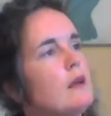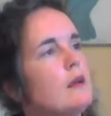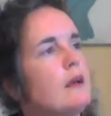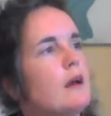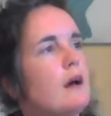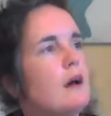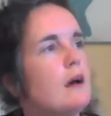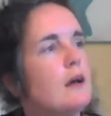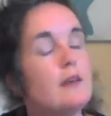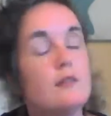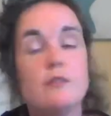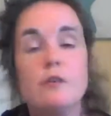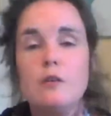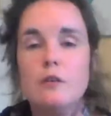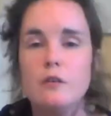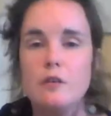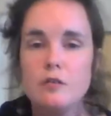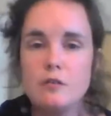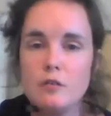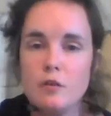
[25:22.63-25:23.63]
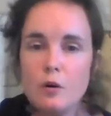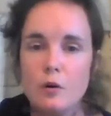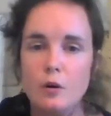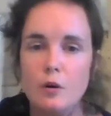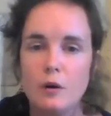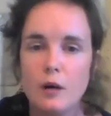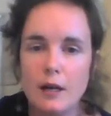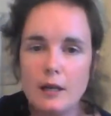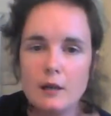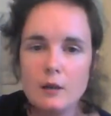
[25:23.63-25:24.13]
It's called The
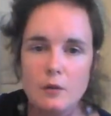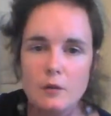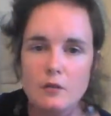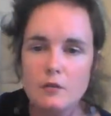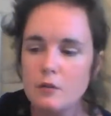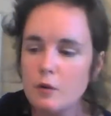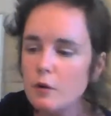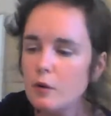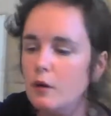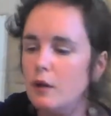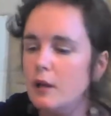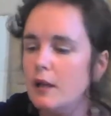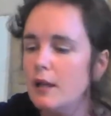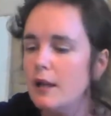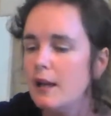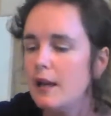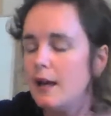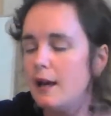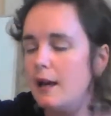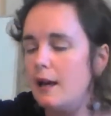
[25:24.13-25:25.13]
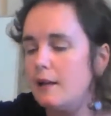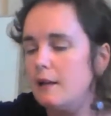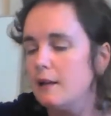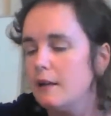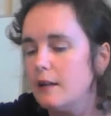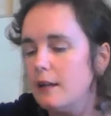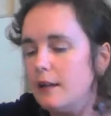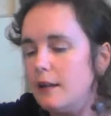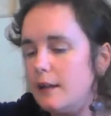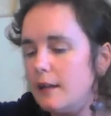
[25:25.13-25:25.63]
Score. I know The Score. And
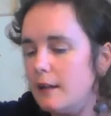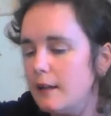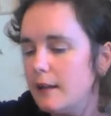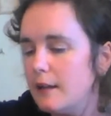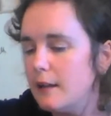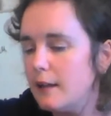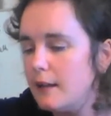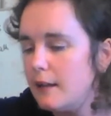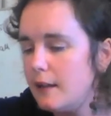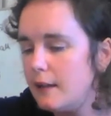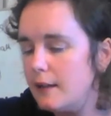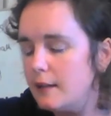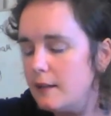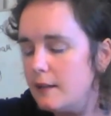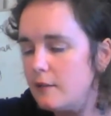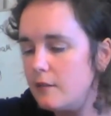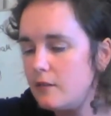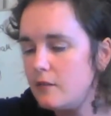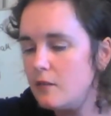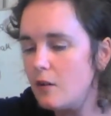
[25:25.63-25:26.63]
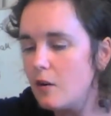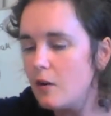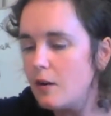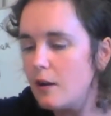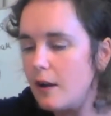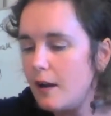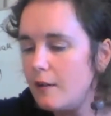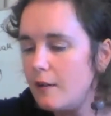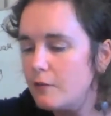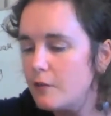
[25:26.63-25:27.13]
in the song,
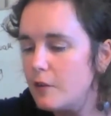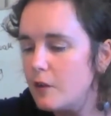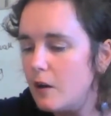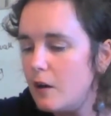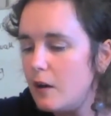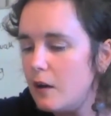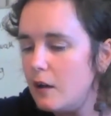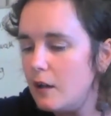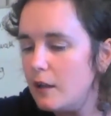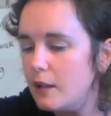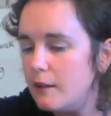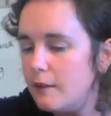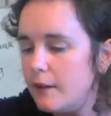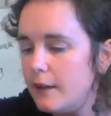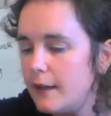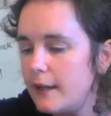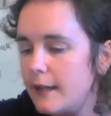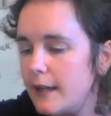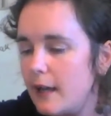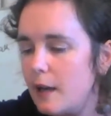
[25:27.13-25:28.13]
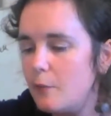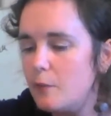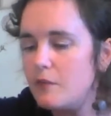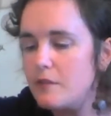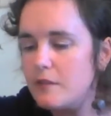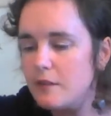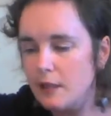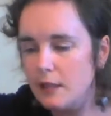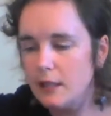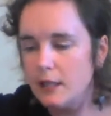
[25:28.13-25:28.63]
I've got a lyric, I'm
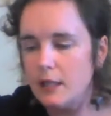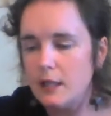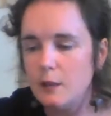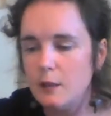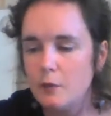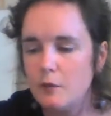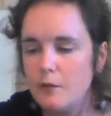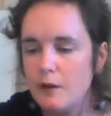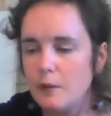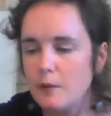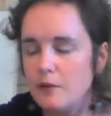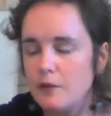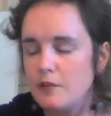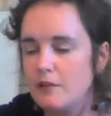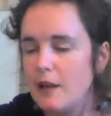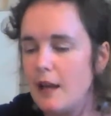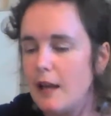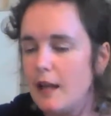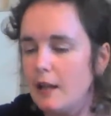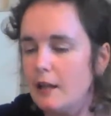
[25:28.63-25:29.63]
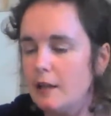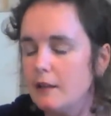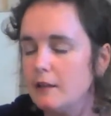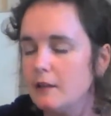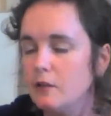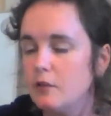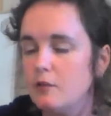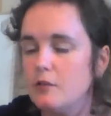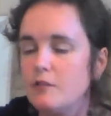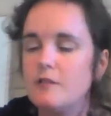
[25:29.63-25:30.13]
sitting here without a shell,
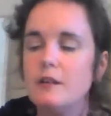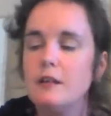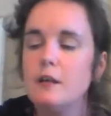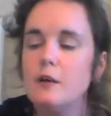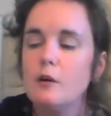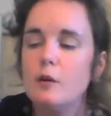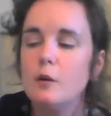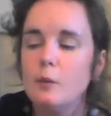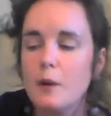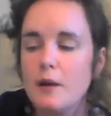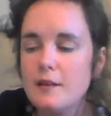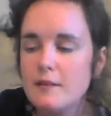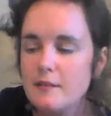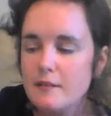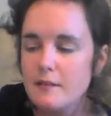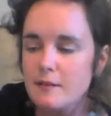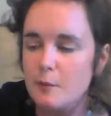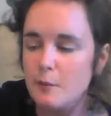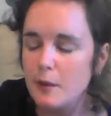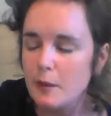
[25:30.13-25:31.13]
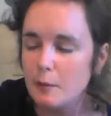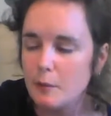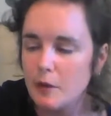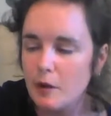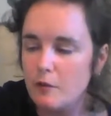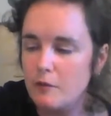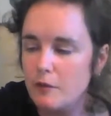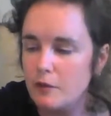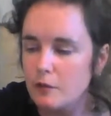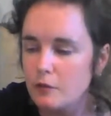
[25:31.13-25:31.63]
you're a seagull waiting to pick me
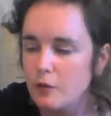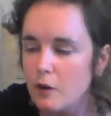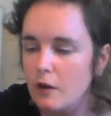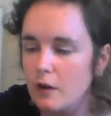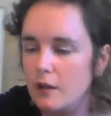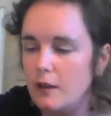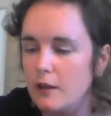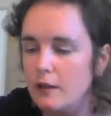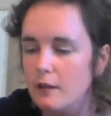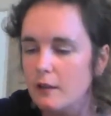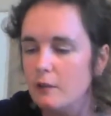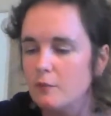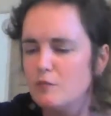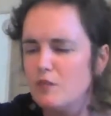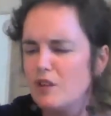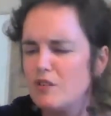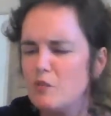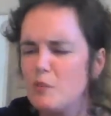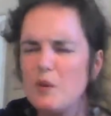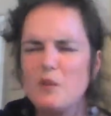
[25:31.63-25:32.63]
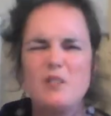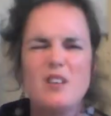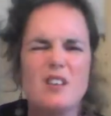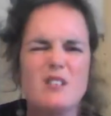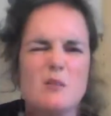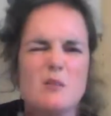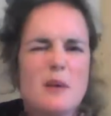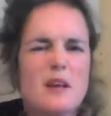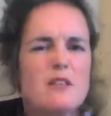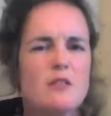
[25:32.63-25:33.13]
off this rock. I suppose that's
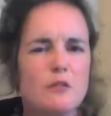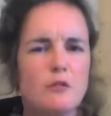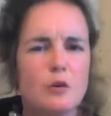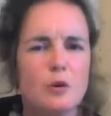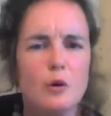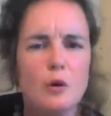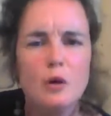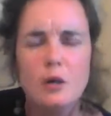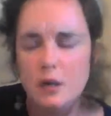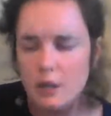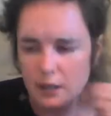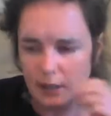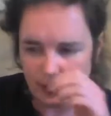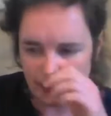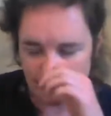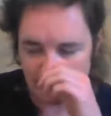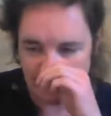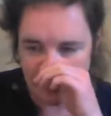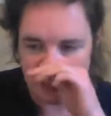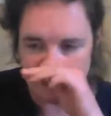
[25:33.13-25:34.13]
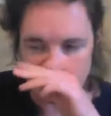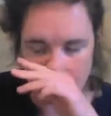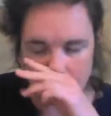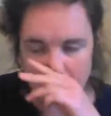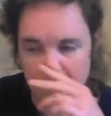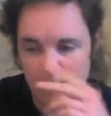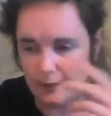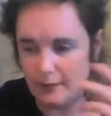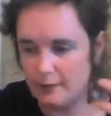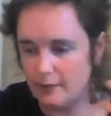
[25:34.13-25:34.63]
a metaphor. And the idea
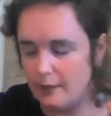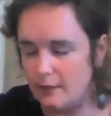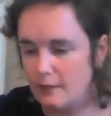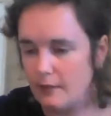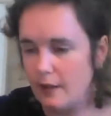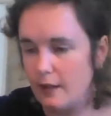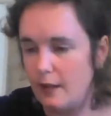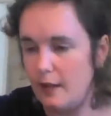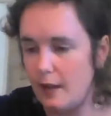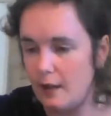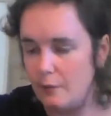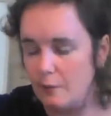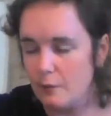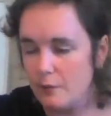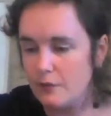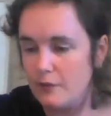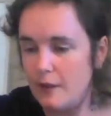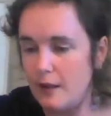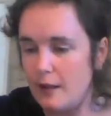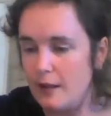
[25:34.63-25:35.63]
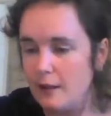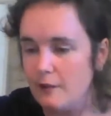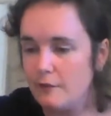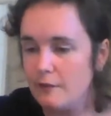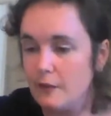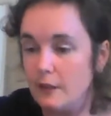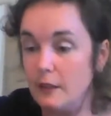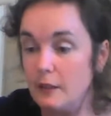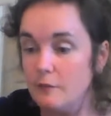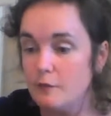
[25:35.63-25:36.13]
is it's like I'm sat here
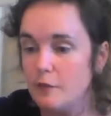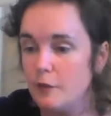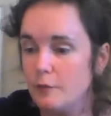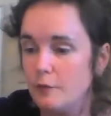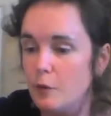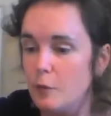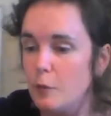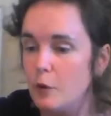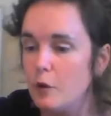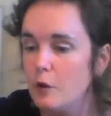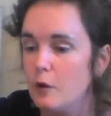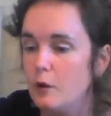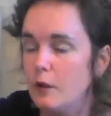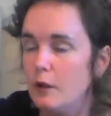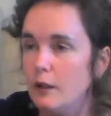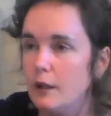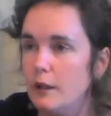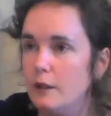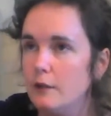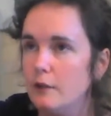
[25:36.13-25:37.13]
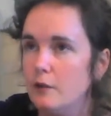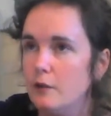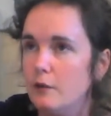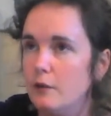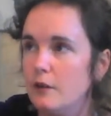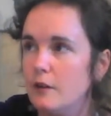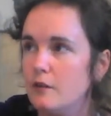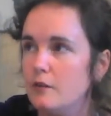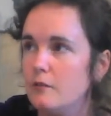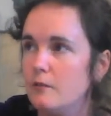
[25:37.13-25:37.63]
feeling vulnerable and you're
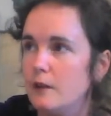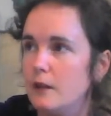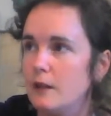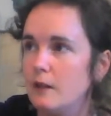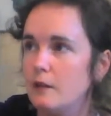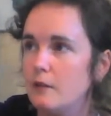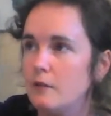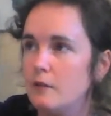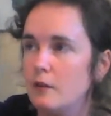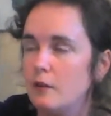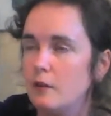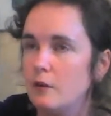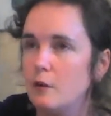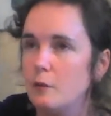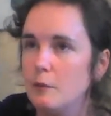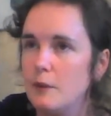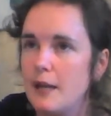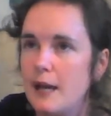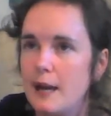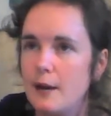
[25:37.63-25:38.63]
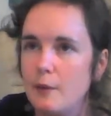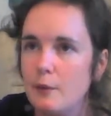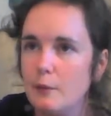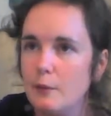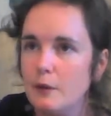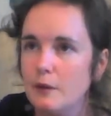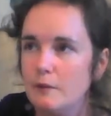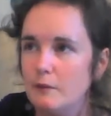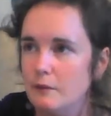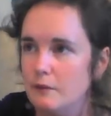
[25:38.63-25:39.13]
this thing that's going to come down
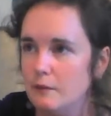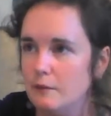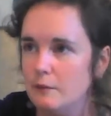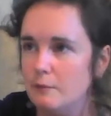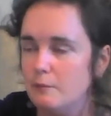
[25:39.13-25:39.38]
and